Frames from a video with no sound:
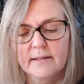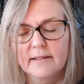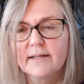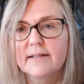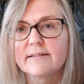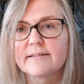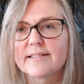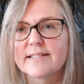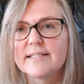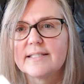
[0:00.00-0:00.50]

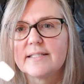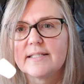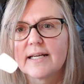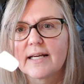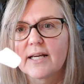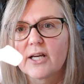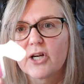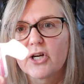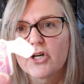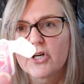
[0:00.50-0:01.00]
Little
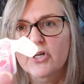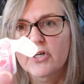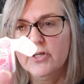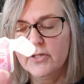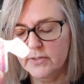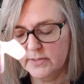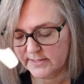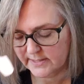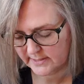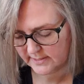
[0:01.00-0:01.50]

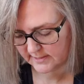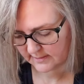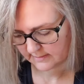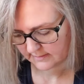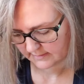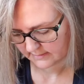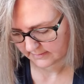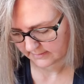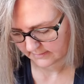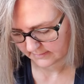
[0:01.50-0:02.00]
stickers.
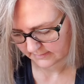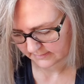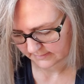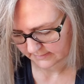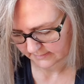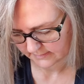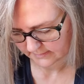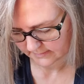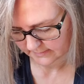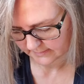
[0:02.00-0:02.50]

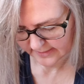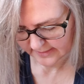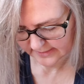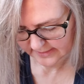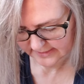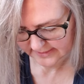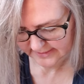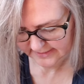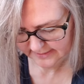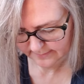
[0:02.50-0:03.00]
I think
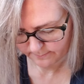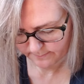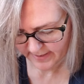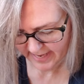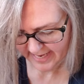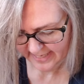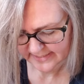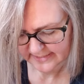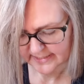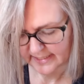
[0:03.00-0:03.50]
this is a
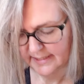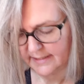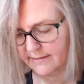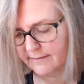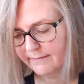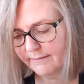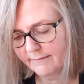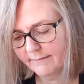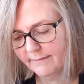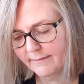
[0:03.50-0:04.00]

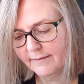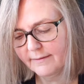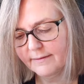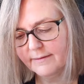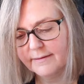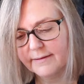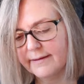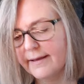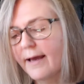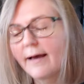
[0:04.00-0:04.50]
Band-Aid.
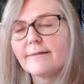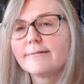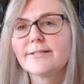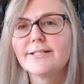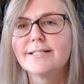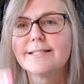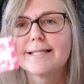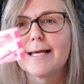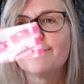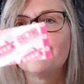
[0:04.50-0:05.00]
Yeah,
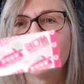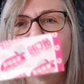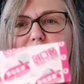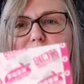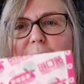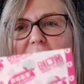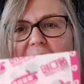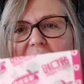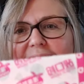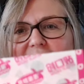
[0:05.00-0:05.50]
she sent me a
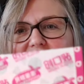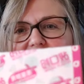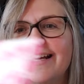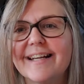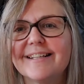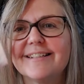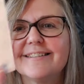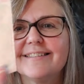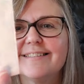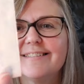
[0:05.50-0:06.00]

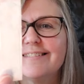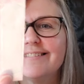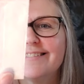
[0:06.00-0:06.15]
Band-Aid.